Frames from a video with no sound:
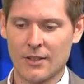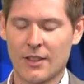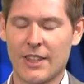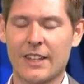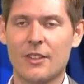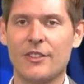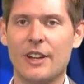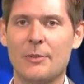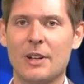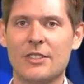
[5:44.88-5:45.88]
Thank you very
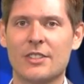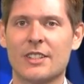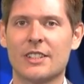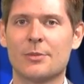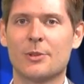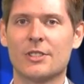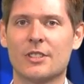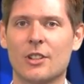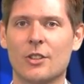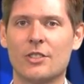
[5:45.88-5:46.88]
much. This was
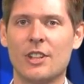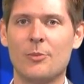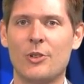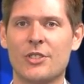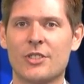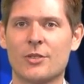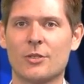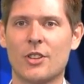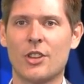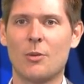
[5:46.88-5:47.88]
low temperature
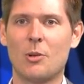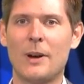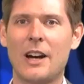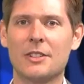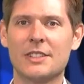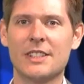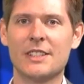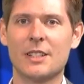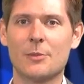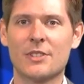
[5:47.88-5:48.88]
solar thermal power
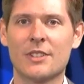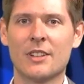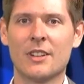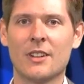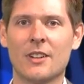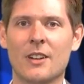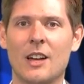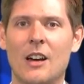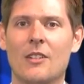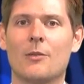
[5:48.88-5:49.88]
systems,
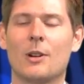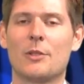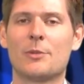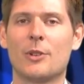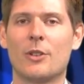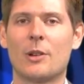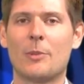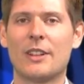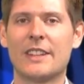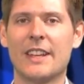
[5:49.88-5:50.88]
where we spoke
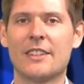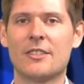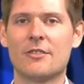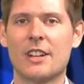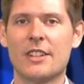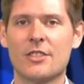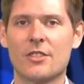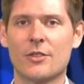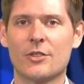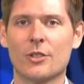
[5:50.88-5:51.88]
about the integration
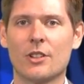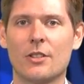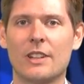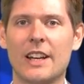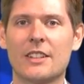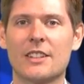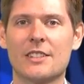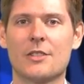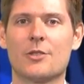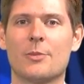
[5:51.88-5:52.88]
of solar collectors
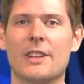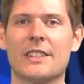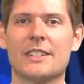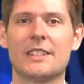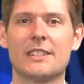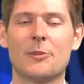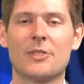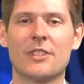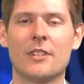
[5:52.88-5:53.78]
into bigger systems.